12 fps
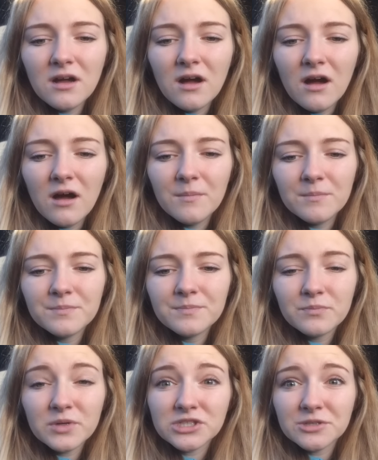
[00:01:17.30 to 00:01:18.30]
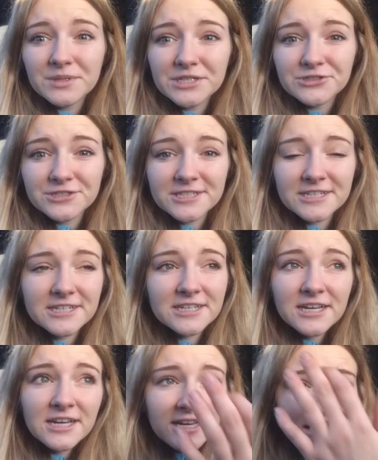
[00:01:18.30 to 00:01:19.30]
um, which should be interesting,
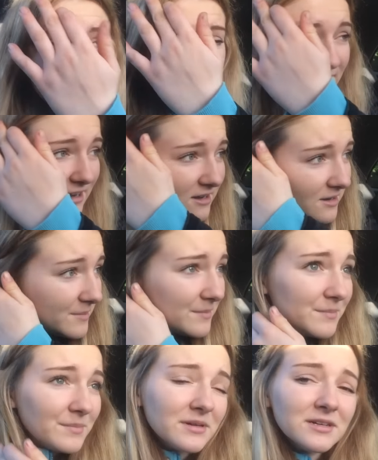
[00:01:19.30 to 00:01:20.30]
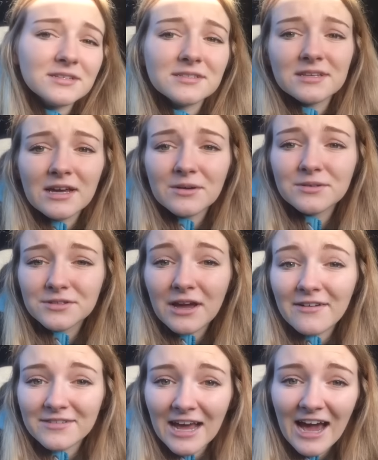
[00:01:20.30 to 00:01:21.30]
um, because I also
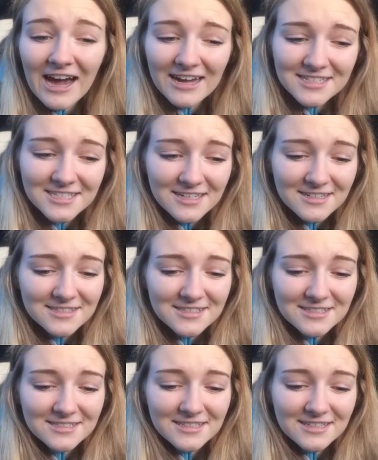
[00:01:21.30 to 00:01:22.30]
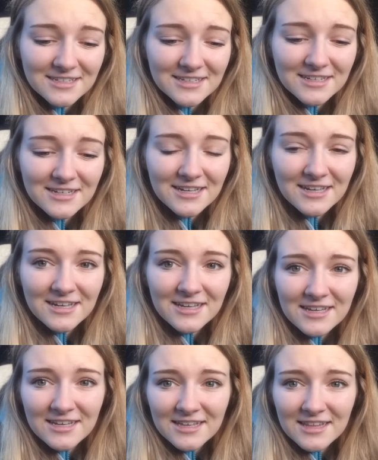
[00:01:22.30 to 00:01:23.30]
haven't hacked her since like
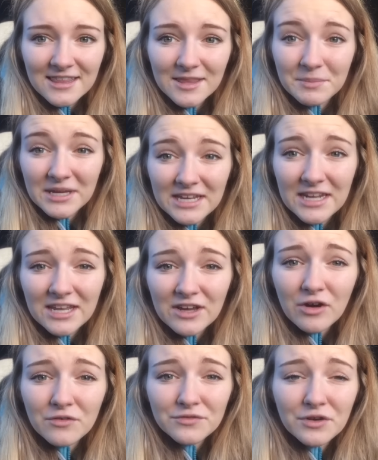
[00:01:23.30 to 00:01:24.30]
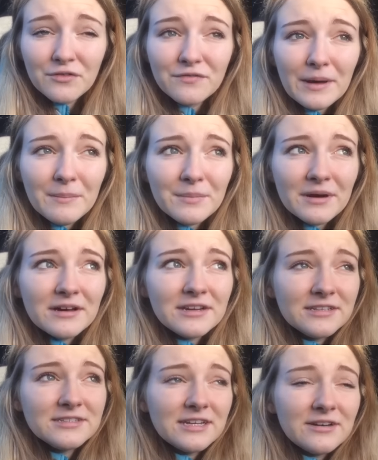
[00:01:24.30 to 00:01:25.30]
the beginning of November,
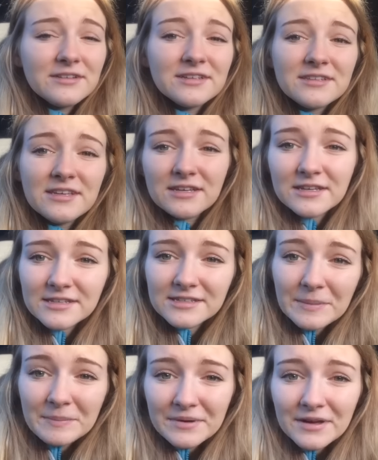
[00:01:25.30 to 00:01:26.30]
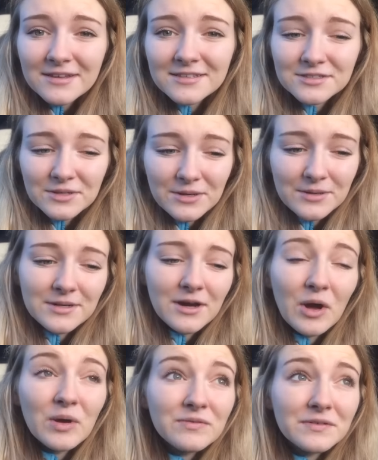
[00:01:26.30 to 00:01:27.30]
and it's now like the end of December, so
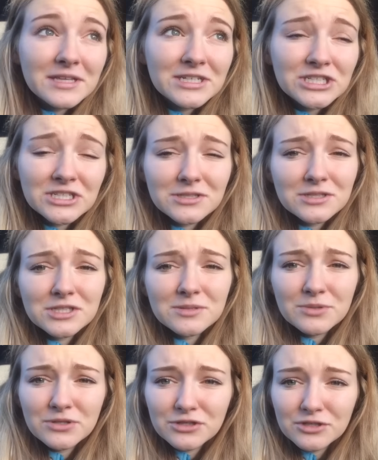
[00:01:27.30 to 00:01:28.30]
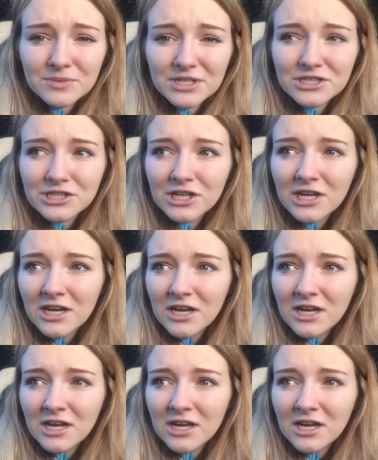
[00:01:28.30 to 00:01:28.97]
hopefully she doesn't spook too much,